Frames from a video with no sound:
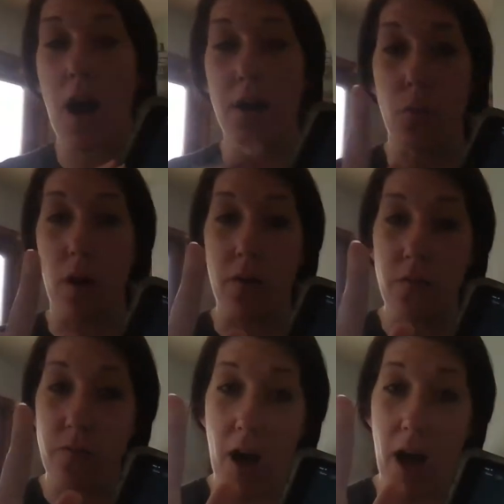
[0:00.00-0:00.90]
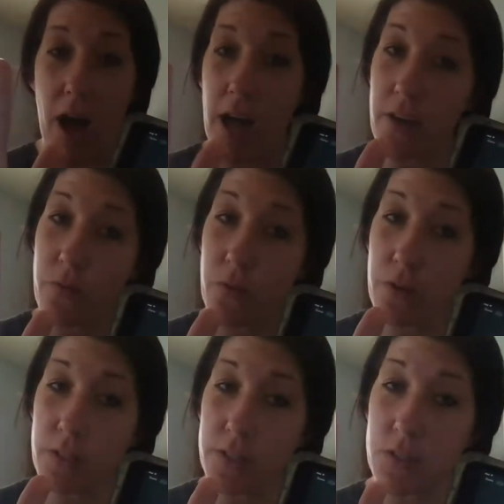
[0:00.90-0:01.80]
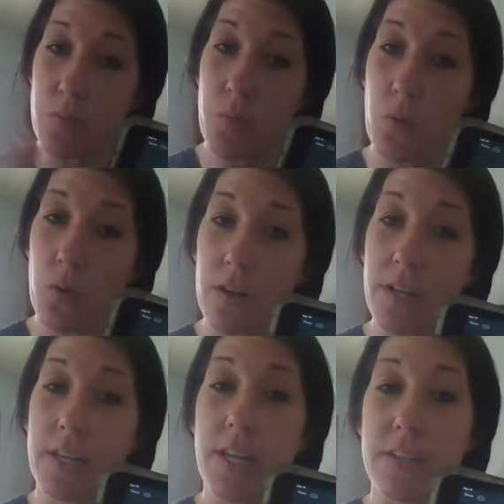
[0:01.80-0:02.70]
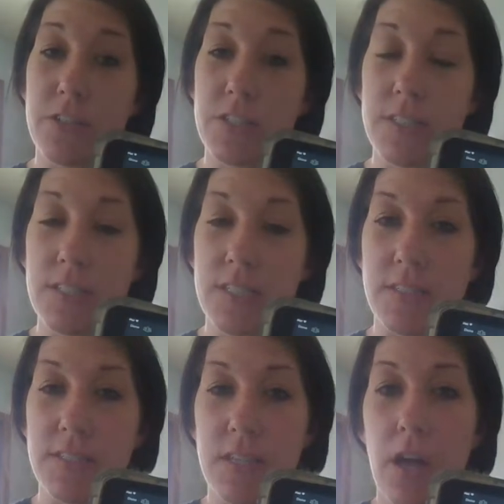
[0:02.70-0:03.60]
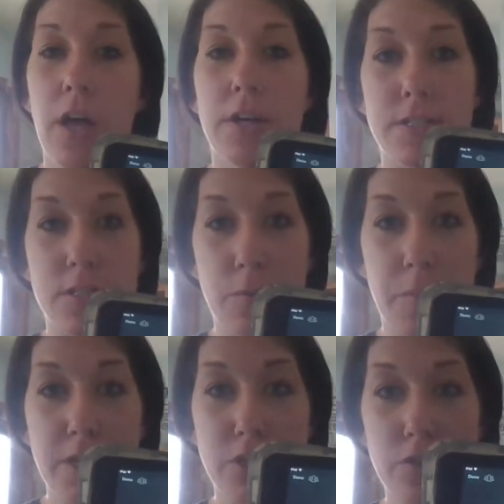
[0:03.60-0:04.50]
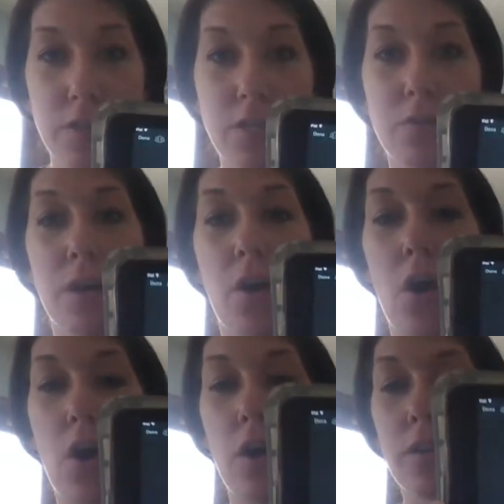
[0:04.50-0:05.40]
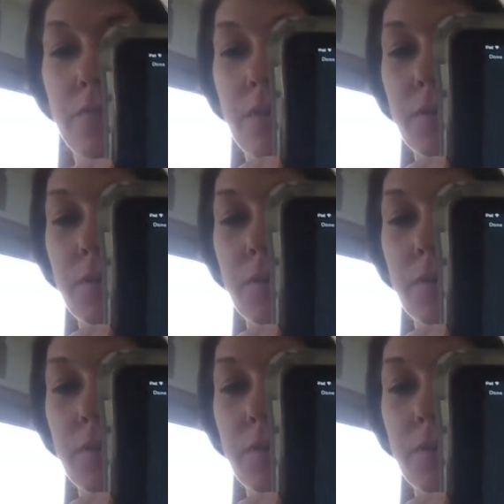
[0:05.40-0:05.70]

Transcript: I want 5 words or more in each sentence. So make sure that you get all of